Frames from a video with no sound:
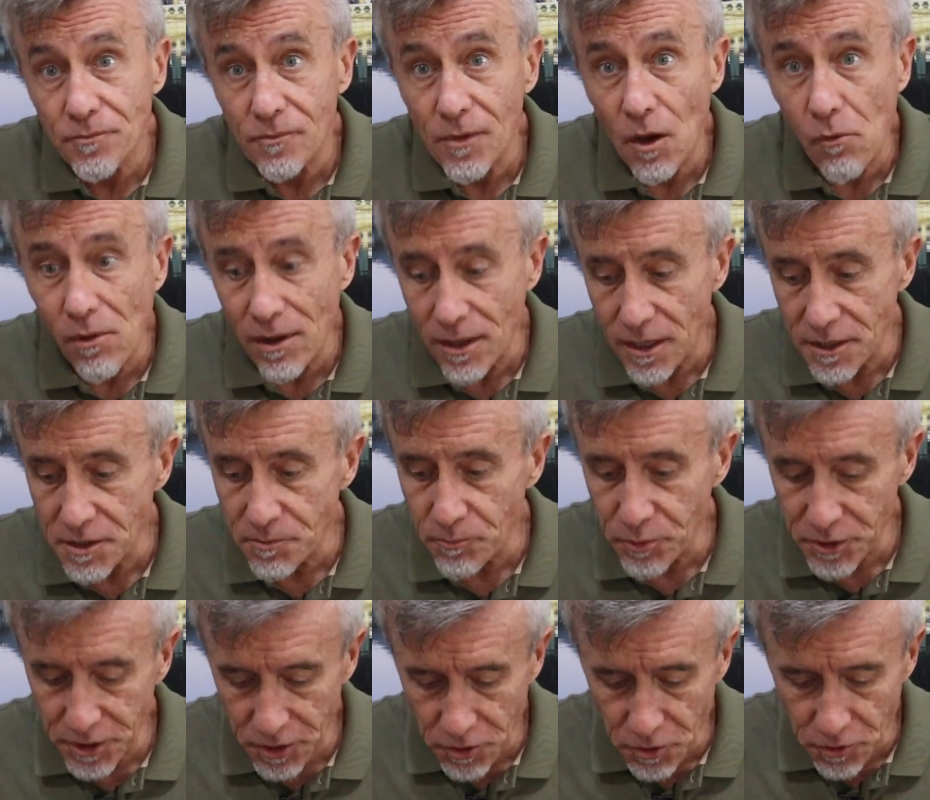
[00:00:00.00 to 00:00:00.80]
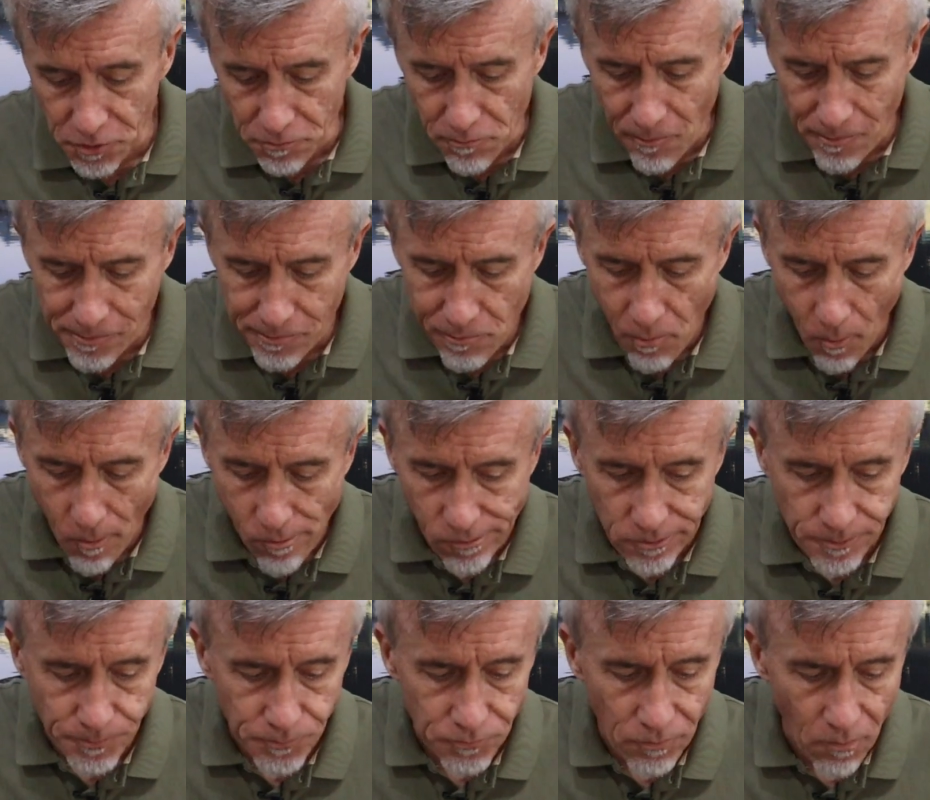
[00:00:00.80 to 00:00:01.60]
Well, it's pretty good.
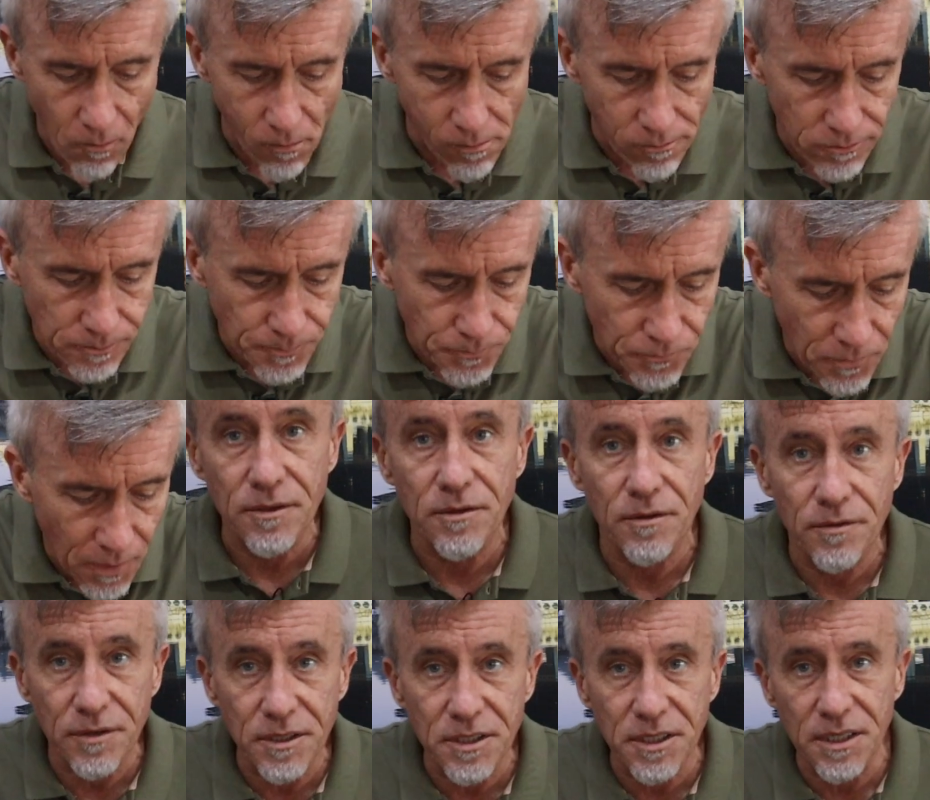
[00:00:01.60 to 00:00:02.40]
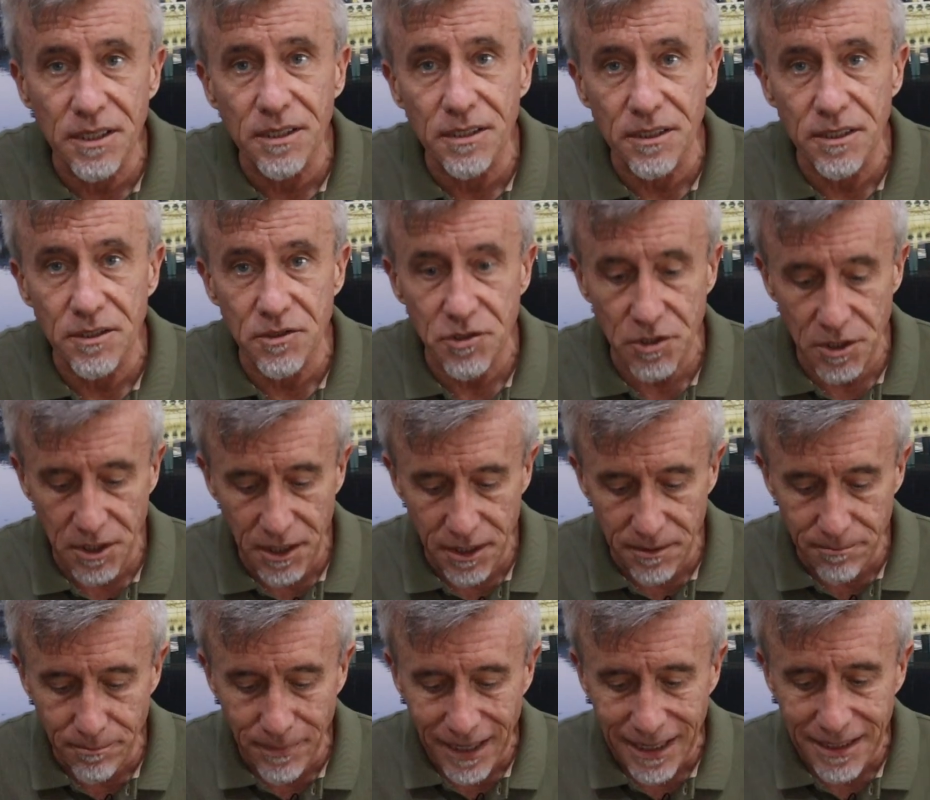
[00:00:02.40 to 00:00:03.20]
The deal is you
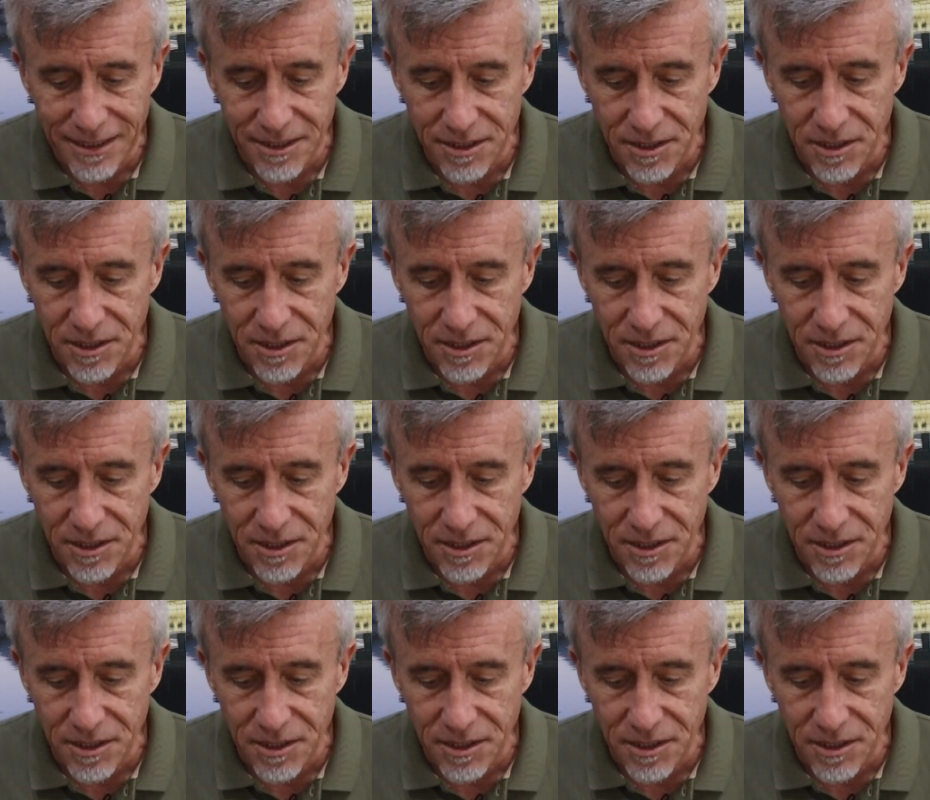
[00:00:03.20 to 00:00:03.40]
get a main